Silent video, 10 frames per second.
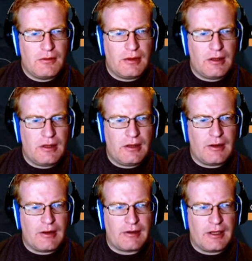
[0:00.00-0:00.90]
And
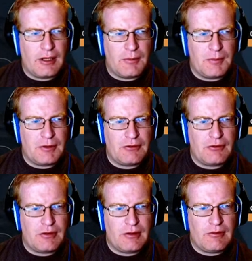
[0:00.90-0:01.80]
that's not going to help me
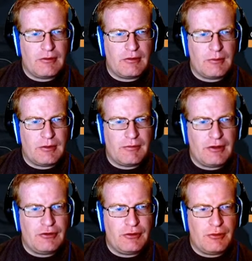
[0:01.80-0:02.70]
much. That's what if I
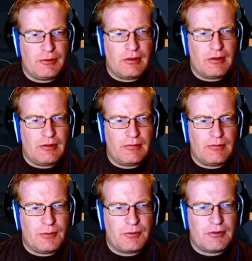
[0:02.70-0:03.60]
do,
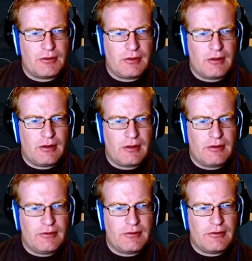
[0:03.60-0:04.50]
oops,
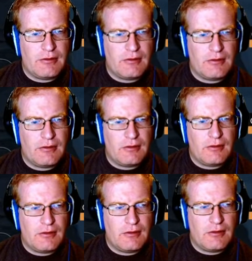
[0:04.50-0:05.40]
this?
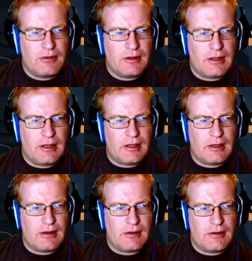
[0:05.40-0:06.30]

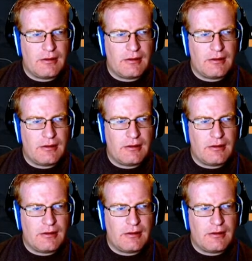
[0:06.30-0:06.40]
Yeah.